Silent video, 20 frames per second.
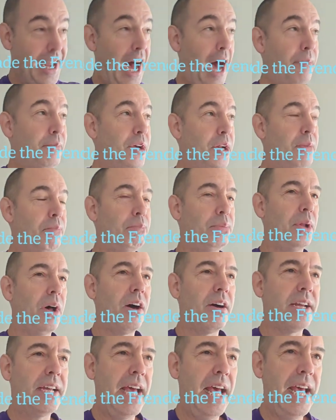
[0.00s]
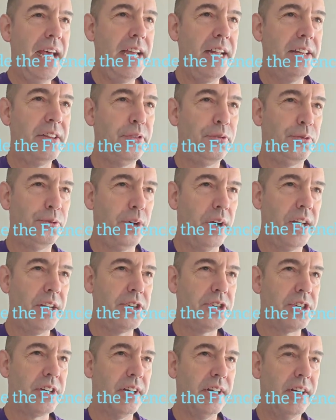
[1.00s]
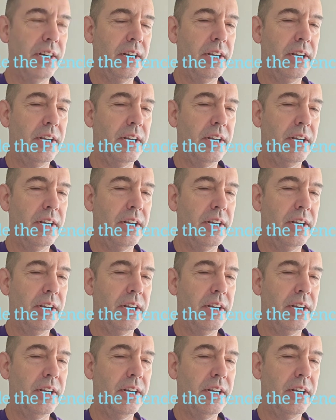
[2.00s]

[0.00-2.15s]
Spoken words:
I'm going to blockade the French.